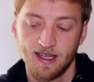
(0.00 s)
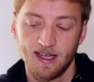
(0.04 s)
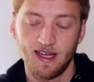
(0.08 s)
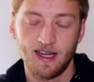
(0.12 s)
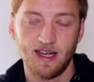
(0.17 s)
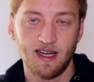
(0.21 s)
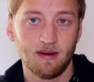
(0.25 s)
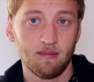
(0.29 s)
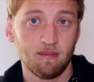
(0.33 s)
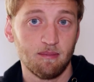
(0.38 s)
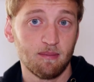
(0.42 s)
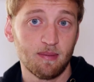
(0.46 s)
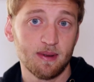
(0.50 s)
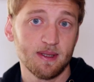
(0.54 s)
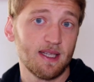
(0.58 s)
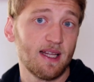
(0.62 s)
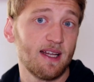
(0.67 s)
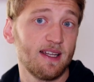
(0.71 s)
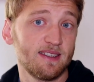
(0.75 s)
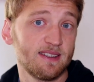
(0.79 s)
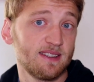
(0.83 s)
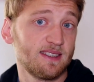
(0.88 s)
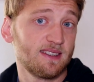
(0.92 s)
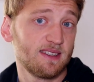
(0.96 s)
But
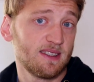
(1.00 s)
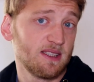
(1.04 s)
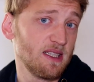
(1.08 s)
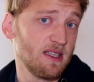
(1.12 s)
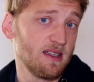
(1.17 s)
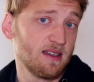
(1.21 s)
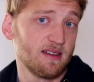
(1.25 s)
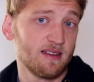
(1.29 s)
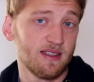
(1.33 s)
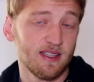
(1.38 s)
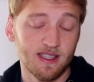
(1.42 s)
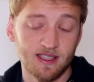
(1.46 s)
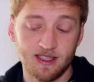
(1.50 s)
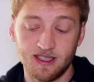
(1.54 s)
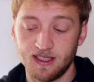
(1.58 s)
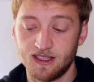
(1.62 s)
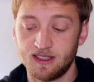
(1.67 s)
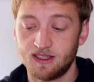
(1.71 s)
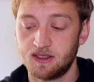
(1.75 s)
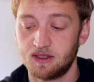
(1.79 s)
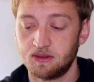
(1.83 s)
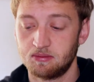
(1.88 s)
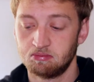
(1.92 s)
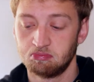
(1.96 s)
I still think
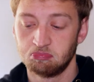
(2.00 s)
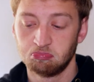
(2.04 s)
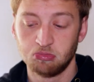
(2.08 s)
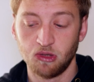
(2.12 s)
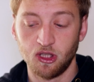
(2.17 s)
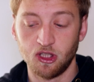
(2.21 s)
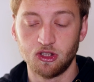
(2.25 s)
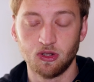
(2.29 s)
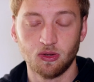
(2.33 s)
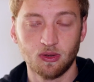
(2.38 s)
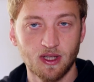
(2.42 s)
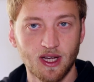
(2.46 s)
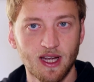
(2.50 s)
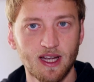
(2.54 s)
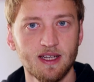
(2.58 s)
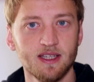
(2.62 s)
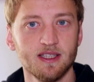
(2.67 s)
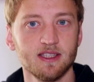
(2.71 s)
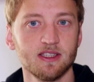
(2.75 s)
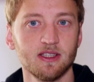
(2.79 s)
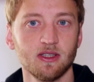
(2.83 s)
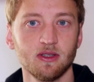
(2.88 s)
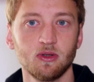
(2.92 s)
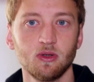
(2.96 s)
it's okay,
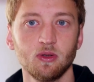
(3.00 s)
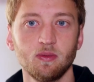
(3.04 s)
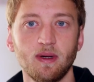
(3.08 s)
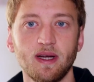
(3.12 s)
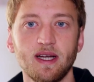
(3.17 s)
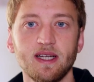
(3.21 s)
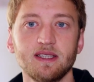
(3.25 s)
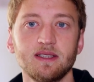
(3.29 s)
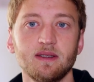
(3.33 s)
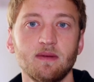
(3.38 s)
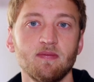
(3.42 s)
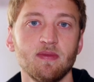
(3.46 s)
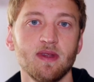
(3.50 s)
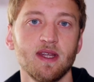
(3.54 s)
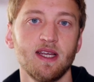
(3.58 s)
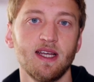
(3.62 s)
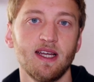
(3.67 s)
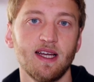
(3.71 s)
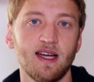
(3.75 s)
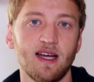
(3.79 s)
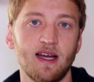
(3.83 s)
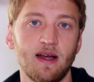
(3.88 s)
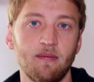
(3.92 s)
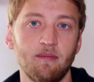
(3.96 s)
it's not too bad.
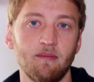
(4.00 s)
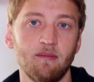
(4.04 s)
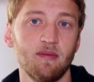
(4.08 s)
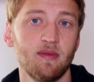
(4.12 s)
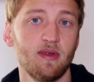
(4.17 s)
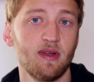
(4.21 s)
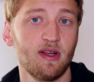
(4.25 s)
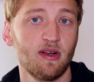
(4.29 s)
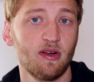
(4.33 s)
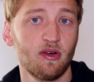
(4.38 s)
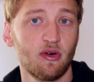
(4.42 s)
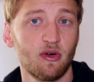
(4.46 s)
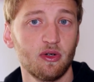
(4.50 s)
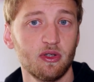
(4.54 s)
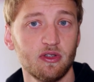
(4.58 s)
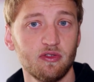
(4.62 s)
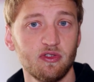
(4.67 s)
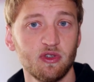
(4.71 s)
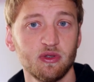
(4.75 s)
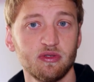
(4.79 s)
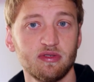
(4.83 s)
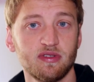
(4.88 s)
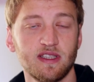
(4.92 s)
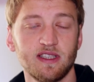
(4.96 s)
On the
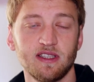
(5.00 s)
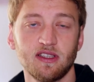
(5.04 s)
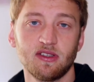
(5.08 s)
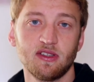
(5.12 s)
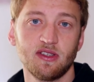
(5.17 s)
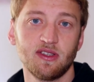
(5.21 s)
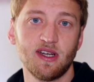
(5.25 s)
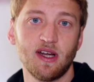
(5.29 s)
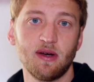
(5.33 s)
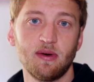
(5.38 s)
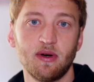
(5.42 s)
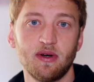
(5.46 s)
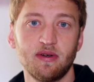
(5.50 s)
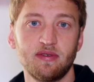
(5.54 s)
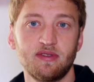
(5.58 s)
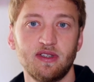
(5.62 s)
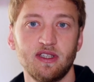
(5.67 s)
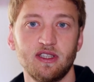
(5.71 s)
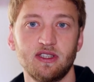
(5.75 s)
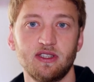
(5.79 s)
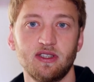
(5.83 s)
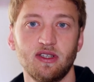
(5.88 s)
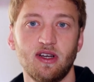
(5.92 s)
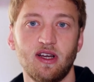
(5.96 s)
viewfinder you now have
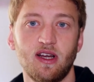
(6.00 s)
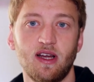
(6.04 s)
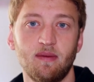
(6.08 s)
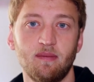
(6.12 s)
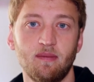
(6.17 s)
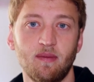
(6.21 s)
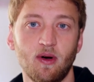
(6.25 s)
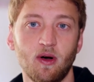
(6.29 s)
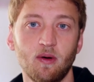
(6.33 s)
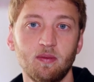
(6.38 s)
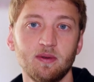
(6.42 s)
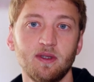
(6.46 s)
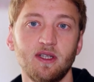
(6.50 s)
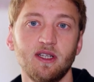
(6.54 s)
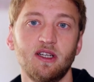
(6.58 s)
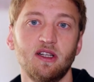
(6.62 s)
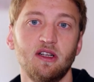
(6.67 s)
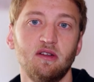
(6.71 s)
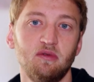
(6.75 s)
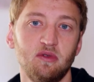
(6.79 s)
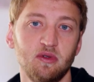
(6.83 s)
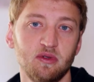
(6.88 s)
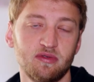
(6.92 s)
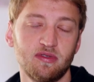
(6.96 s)
this
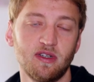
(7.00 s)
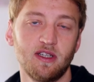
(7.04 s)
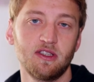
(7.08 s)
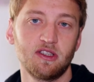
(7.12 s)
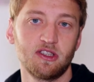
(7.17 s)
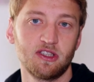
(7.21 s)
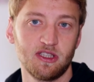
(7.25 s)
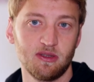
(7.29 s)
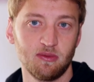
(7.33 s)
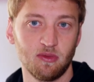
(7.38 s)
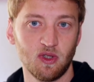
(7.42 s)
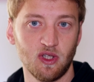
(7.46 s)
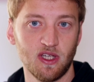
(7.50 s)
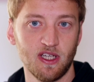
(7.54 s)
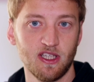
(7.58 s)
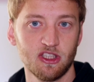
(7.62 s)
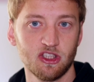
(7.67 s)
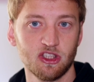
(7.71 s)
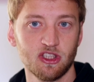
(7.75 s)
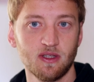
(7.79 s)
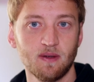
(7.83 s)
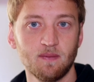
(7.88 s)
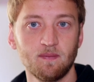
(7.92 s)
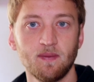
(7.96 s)
optical viewfinder
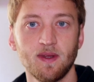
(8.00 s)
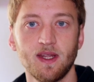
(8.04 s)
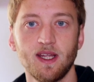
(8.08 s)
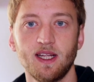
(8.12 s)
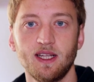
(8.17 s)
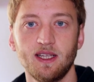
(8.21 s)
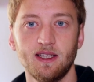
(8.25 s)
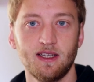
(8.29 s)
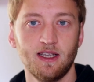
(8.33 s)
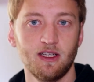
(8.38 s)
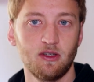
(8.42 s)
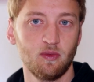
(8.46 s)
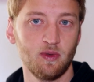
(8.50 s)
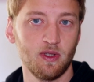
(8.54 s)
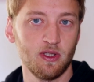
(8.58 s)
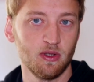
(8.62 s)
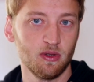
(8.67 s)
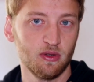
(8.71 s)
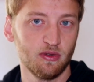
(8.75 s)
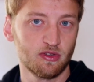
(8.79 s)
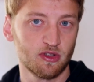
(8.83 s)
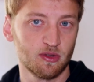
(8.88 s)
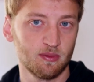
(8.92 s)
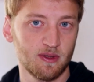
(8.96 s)
simulation that we
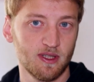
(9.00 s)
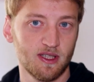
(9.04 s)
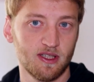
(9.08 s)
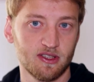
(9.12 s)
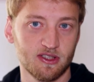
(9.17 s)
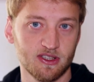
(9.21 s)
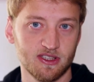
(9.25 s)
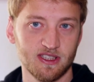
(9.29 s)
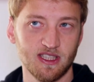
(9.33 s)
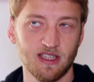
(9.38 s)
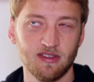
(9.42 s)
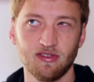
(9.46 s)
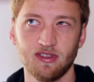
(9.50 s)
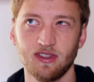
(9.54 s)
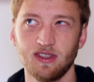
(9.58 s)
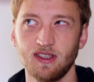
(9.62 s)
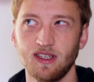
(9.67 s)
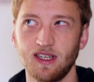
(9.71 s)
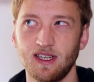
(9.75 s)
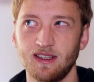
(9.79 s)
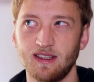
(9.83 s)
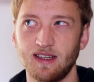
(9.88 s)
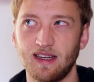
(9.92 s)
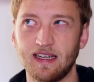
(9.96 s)
know from the
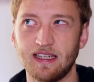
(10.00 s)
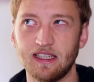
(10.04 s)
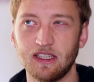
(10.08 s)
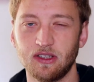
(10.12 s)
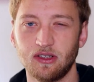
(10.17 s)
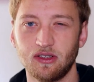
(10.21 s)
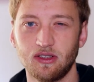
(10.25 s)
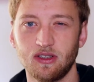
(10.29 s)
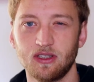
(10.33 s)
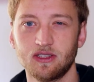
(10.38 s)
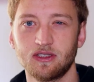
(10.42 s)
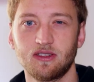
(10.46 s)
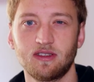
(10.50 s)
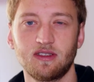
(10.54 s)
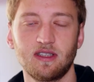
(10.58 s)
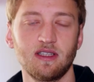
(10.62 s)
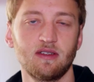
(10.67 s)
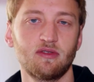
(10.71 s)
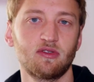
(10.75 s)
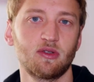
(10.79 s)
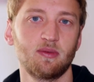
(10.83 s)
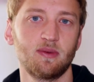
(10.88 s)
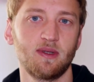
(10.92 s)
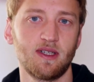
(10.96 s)
R7 and I also
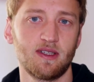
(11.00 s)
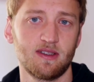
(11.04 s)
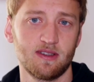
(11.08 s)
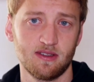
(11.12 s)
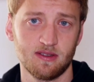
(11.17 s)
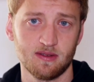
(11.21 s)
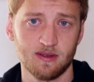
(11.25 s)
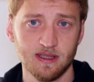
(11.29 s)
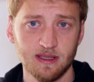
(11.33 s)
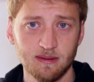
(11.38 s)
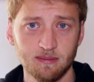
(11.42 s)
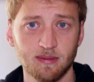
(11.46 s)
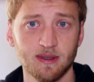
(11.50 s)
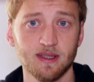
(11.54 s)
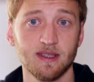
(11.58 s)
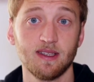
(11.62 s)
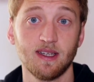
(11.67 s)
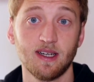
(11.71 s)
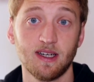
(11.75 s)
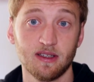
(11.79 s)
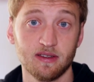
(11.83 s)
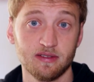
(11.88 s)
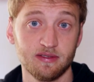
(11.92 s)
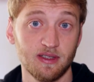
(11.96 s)
think from the R3, but
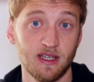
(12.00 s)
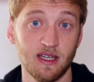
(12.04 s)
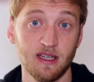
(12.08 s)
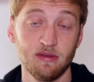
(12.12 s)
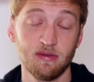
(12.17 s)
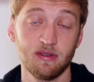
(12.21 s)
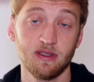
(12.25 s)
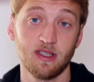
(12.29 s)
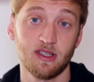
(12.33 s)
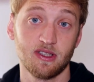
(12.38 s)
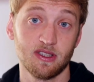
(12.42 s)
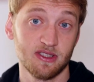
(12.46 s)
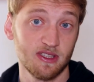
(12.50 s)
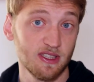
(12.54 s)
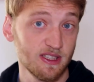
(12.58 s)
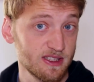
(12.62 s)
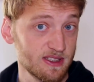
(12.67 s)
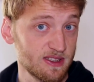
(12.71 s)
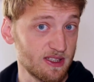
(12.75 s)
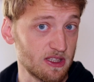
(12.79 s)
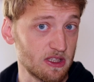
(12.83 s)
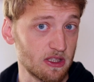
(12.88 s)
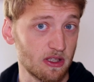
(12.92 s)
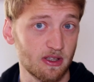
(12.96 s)
the R5 and
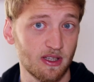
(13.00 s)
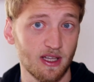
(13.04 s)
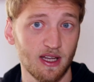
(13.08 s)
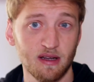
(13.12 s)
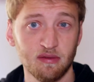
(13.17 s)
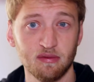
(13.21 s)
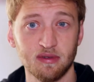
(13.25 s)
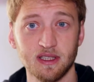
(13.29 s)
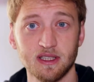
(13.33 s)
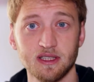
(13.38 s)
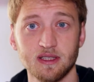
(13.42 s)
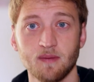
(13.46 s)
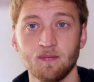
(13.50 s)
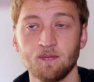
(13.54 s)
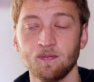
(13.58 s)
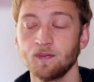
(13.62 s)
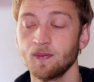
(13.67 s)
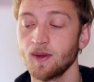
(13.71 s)
R6 did not have it.